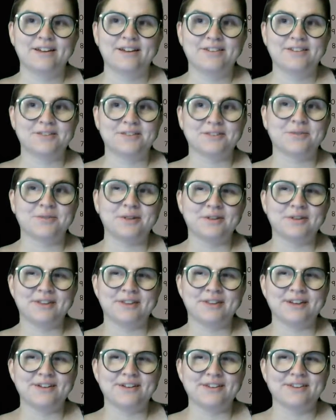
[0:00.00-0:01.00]
So what do you think?
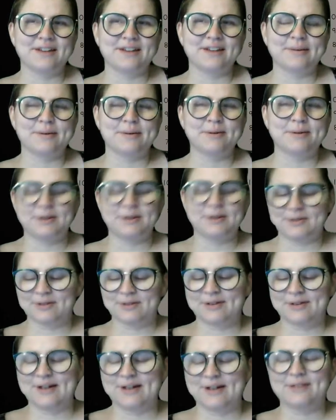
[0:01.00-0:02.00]
Think about what you want to
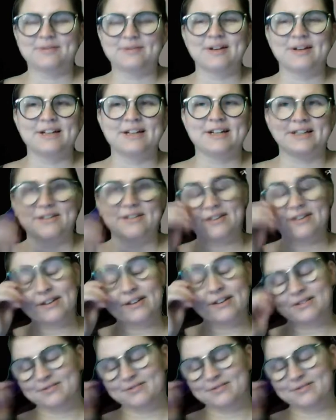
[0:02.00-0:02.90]
write and write it down there.